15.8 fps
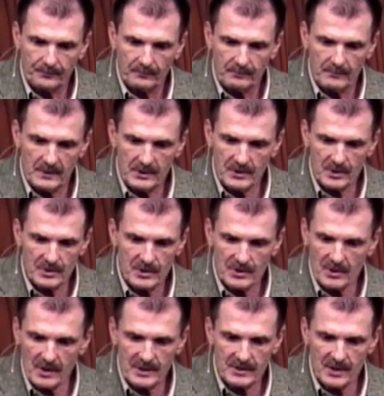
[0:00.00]
These churches
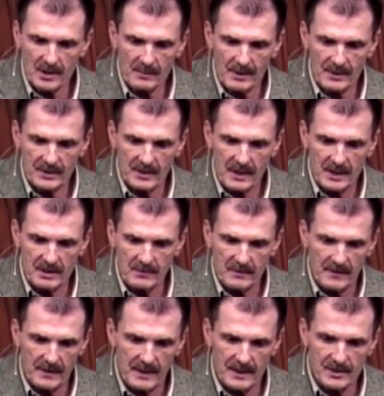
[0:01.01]
always talk about the age of
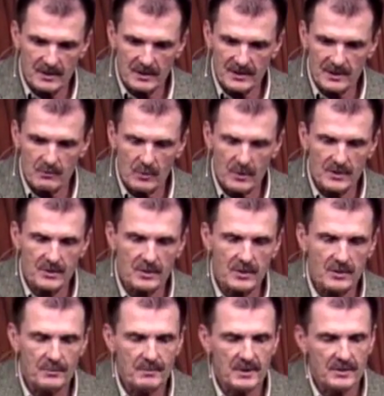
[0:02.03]
evangelism. Where's their
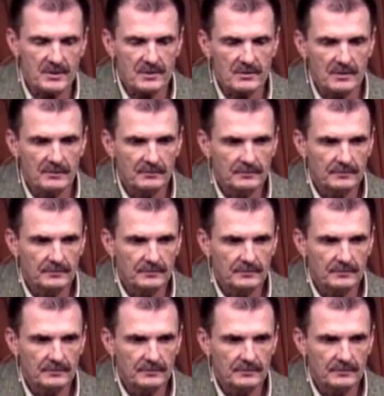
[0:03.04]
youth ministry?